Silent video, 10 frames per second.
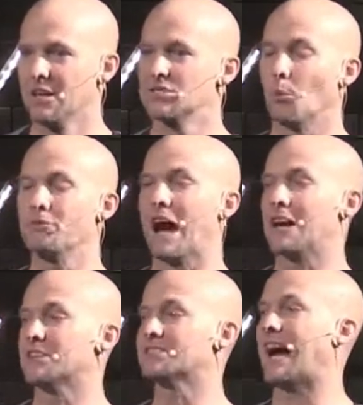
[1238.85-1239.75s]
So we've got to
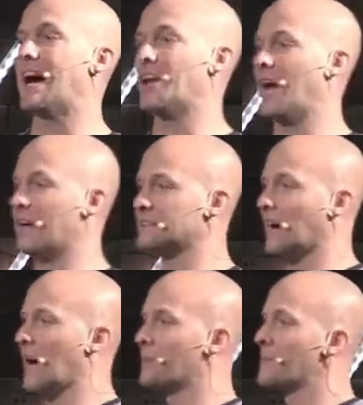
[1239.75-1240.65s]
decide ahead of
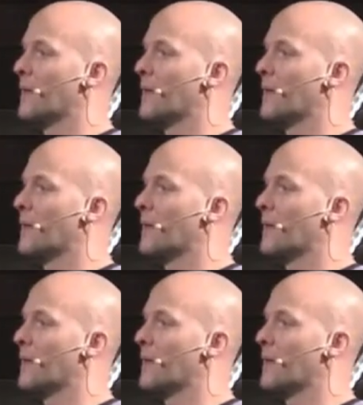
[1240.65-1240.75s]
time,